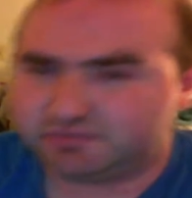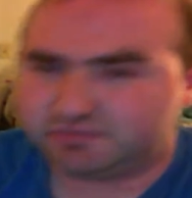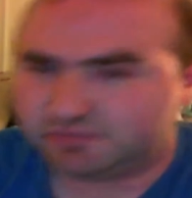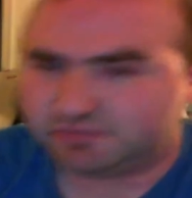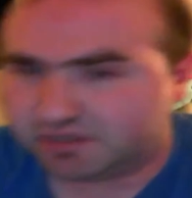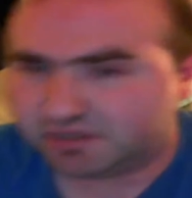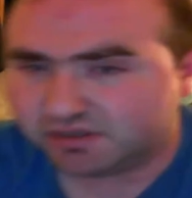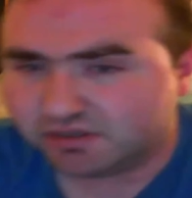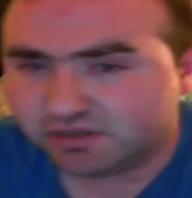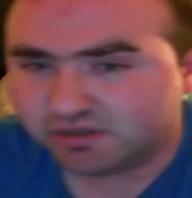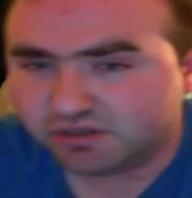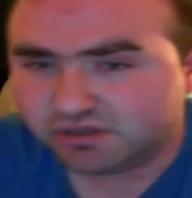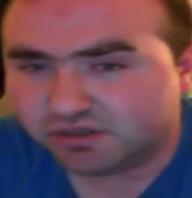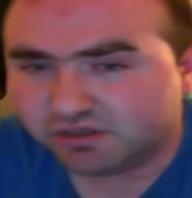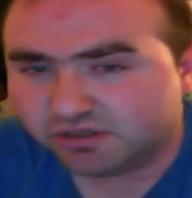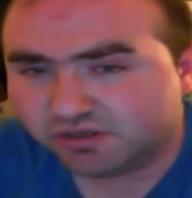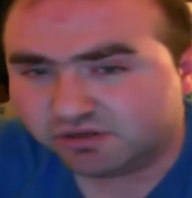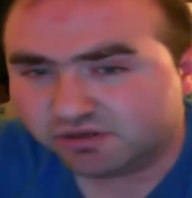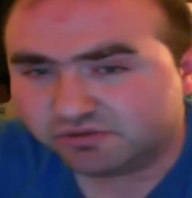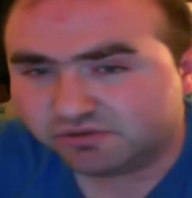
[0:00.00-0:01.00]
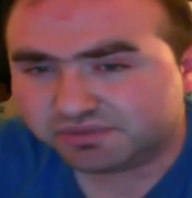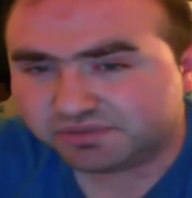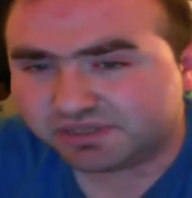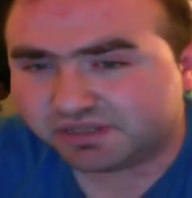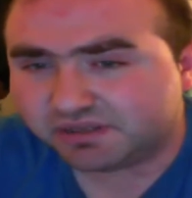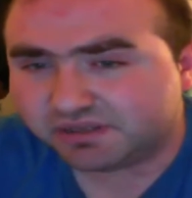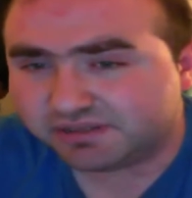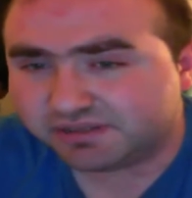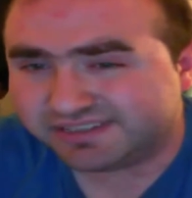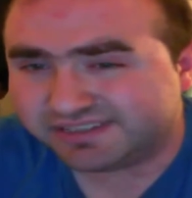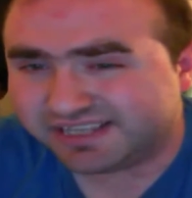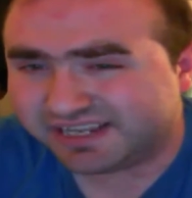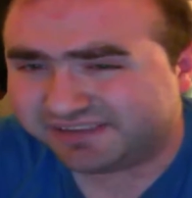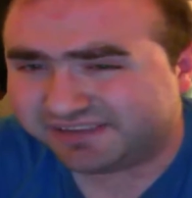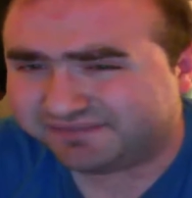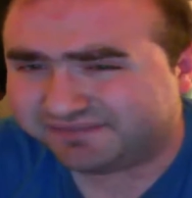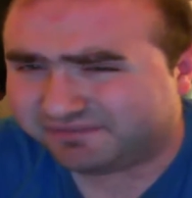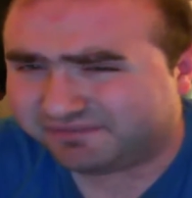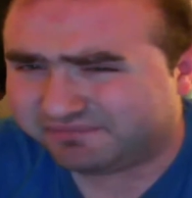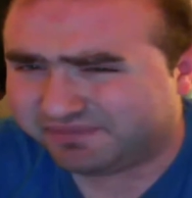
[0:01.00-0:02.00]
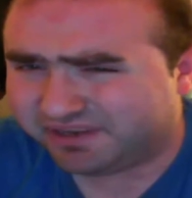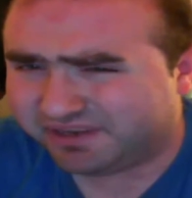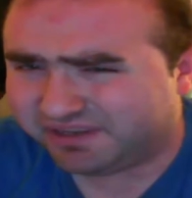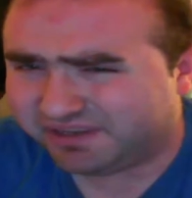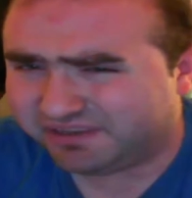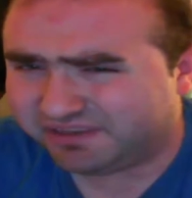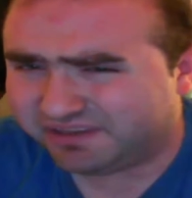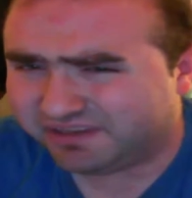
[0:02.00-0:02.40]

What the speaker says: And I'm like, what the hell does that even mean?